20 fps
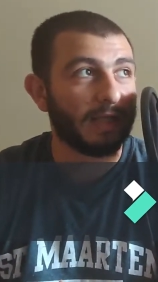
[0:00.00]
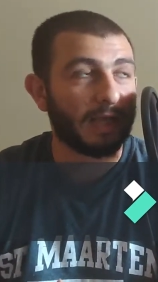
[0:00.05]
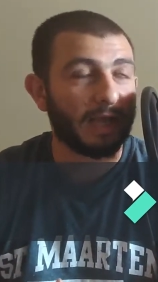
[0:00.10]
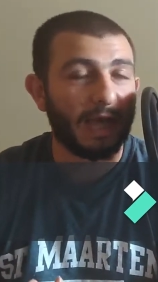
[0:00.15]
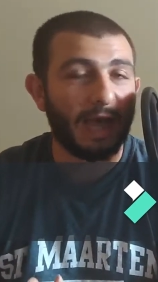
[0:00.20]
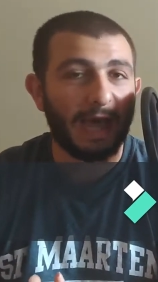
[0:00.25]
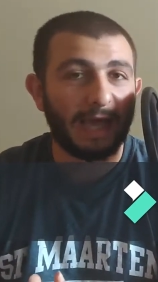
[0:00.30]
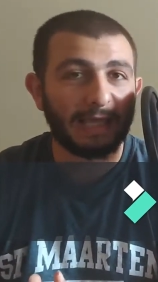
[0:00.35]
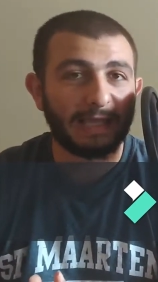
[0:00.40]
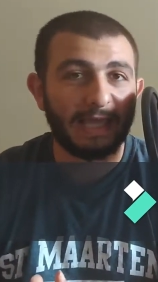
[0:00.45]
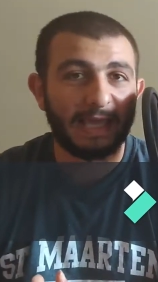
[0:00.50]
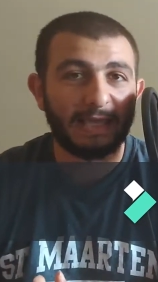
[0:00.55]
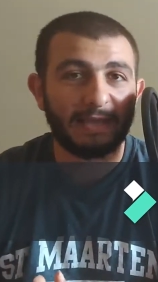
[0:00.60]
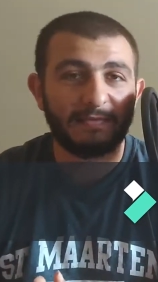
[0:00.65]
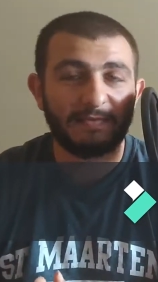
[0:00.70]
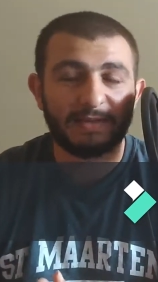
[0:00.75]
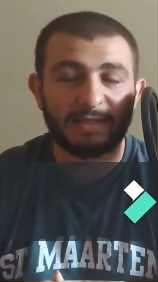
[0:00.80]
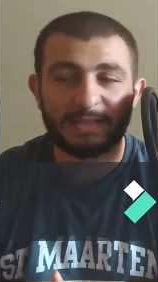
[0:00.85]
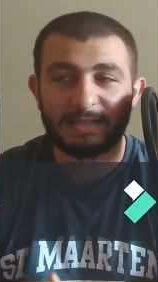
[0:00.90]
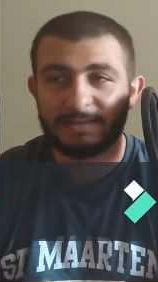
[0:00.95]
Like I can't
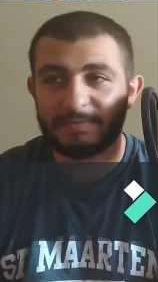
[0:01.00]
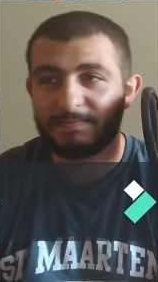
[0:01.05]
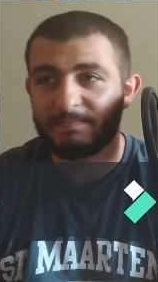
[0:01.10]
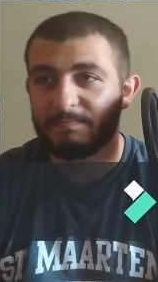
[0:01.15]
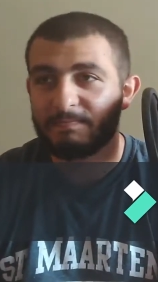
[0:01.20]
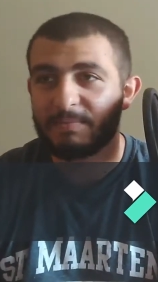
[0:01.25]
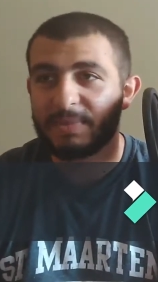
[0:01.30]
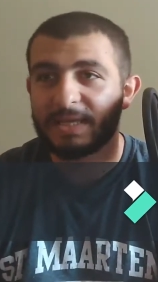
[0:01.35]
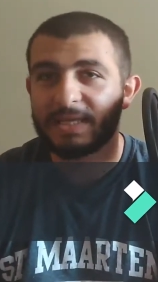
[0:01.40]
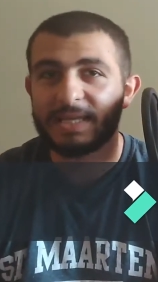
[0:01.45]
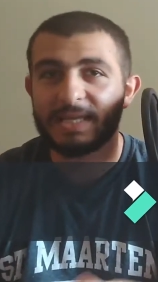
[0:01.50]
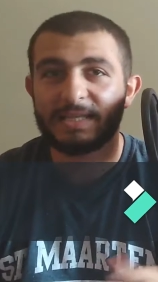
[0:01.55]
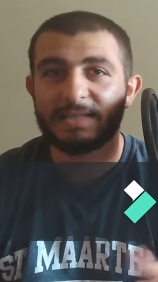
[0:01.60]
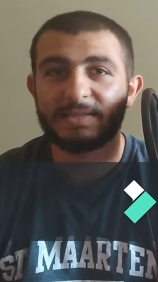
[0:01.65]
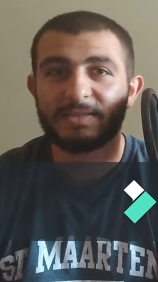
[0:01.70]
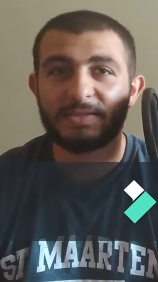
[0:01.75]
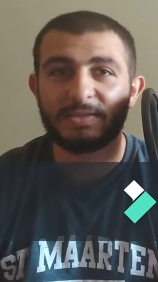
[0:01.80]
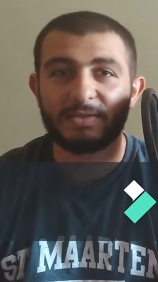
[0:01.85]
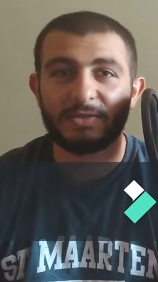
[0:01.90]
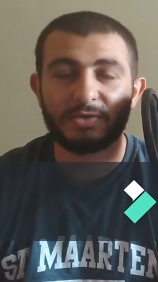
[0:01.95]
even
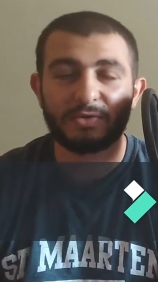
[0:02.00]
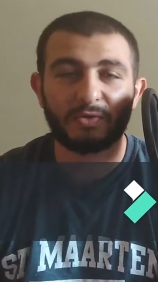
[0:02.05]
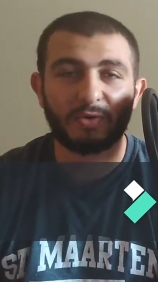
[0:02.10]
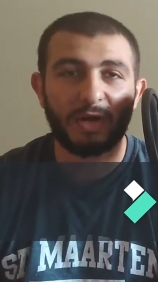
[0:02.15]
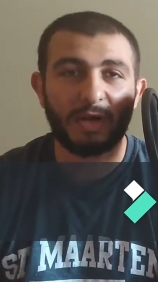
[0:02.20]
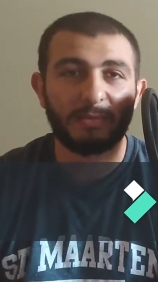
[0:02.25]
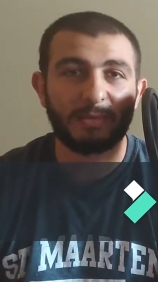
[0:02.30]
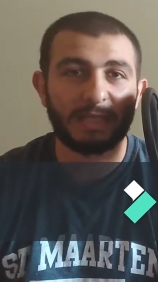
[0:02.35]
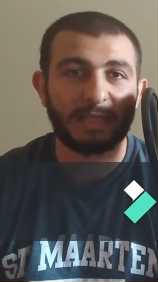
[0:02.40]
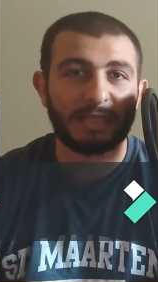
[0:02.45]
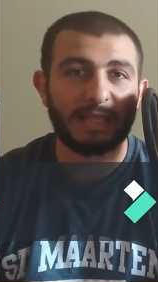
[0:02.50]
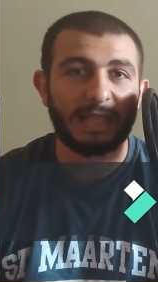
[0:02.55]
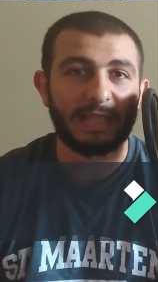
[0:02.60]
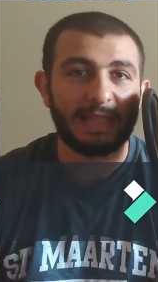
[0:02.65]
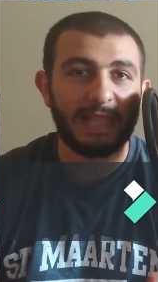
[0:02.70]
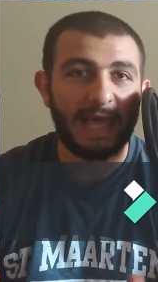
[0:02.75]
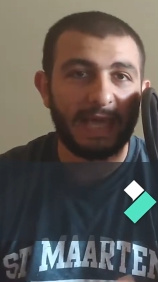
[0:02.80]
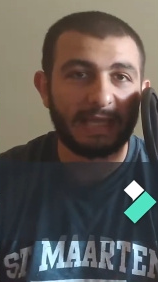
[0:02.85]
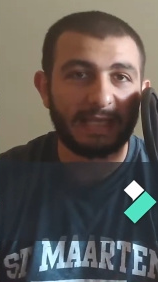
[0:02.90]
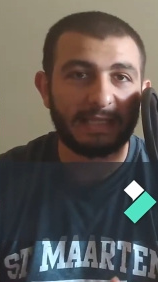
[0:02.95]
begin to describe like the
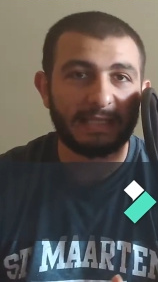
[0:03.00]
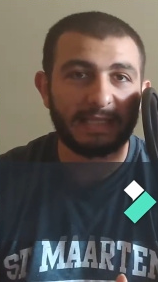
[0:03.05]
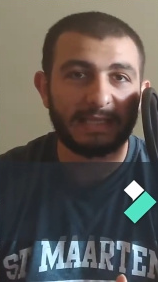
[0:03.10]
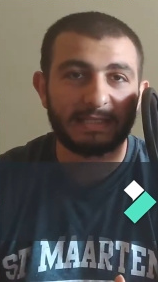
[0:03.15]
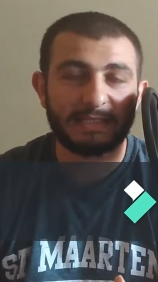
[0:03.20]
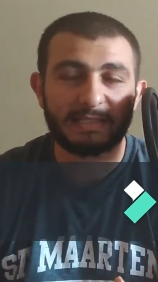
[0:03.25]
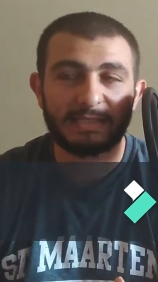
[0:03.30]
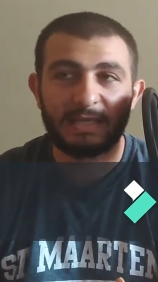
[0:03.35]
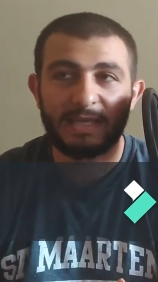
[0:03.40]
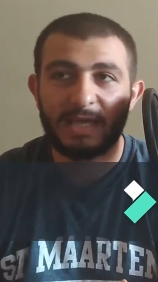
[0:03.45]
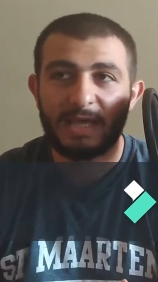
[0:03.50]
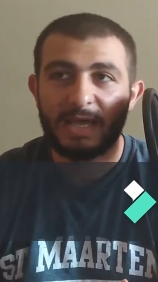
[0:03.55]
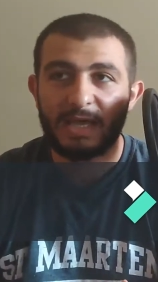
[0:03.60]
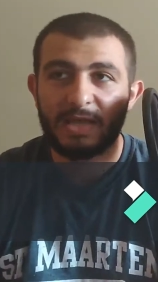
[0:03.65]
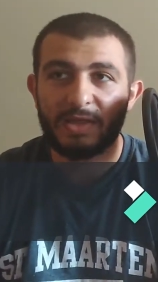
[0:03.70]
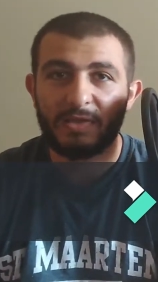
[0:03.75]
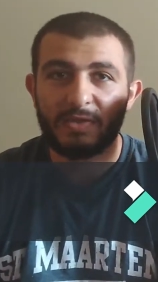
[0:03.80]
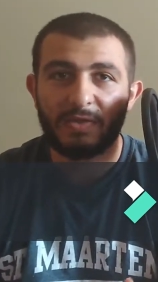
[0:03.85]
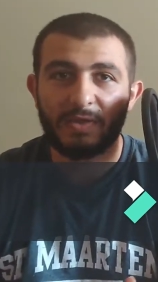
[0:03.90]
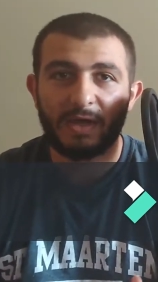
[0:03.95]
lagginess,
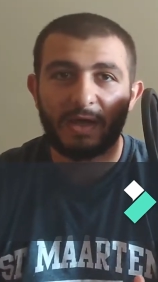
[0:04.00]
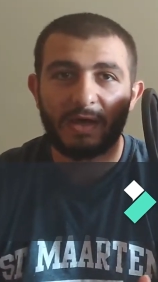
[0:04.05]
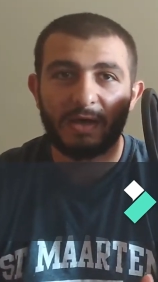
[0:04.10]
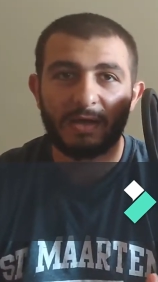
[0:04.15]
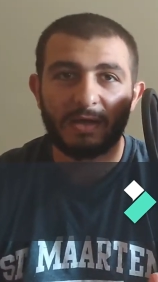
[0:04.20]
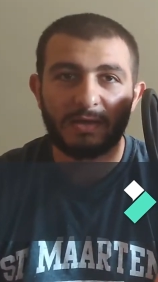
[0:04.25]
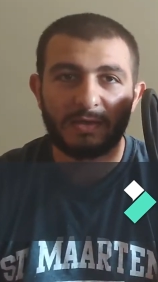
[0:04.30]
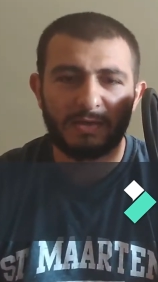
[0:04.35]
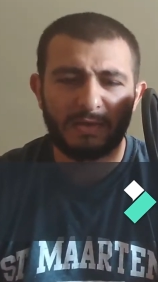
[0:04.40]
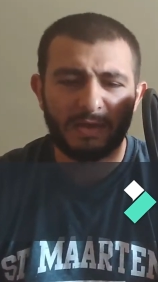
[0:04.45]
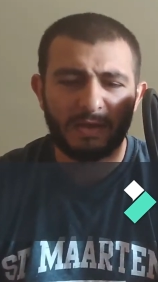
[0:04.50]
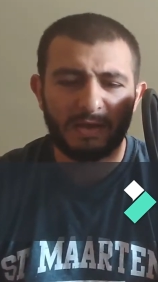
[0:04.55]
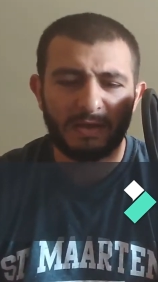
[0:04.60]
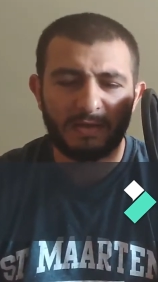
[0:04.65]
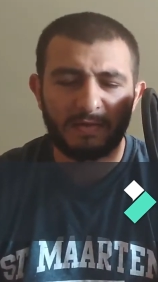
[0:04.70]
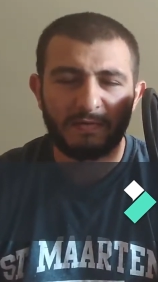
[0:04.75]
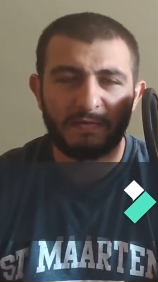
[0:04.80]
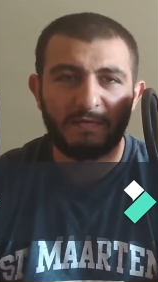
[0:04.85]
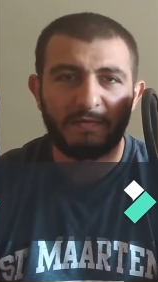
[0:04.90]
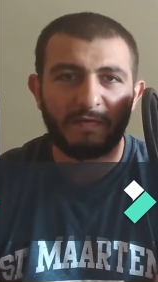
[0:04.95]

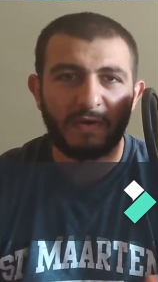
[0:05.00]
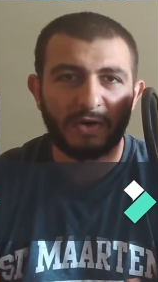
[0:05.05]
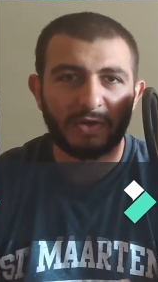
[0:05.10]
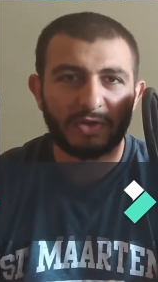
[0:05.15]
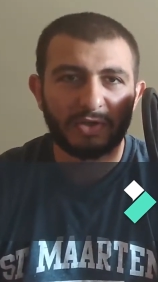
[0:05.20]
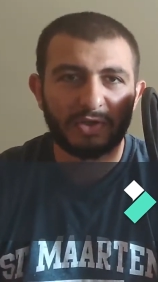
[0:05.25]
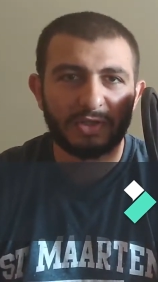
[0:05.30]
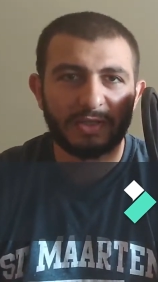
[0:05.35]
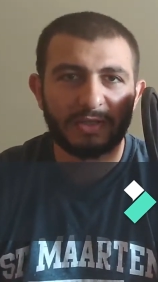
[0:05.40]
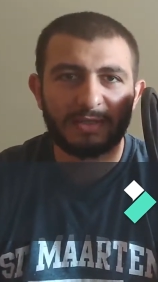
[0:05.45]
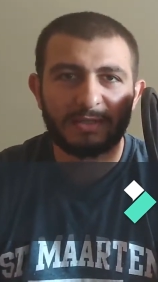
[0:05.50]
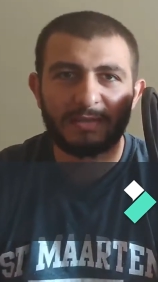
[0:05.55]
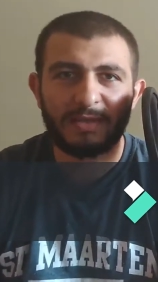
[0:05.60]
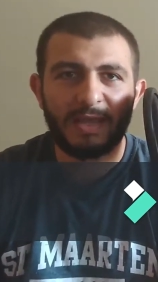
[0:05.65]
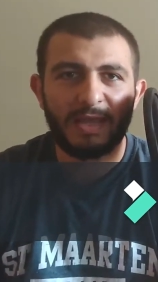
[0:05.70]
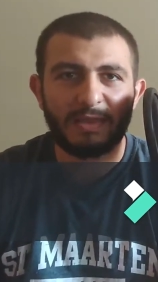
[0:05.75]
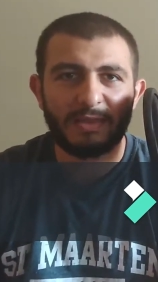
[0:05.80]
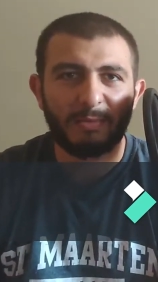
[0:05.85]
the function.